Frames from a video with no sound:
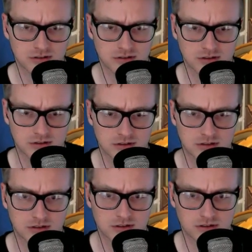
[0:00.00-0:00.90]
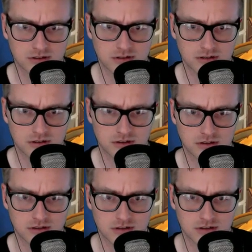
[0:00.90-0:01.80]

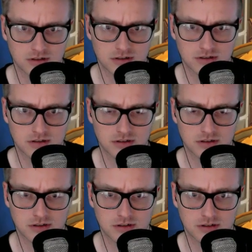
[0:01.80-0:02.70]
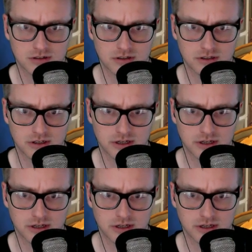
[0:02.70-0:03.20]
(no one is talking)